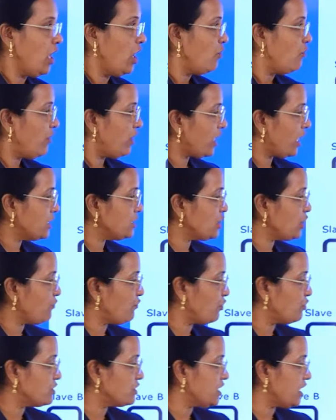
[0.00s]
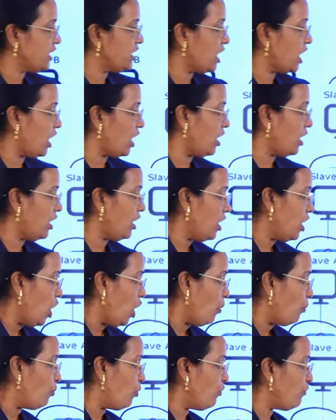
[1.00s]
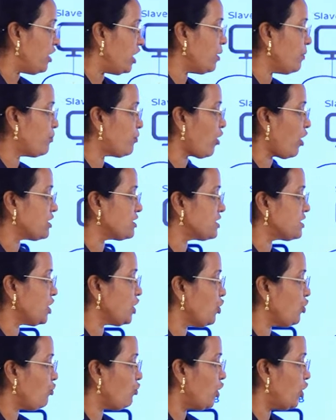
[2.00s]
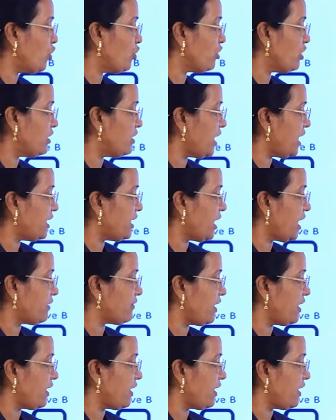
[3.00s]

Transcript: Whereas if you see the moving processing unit to the data,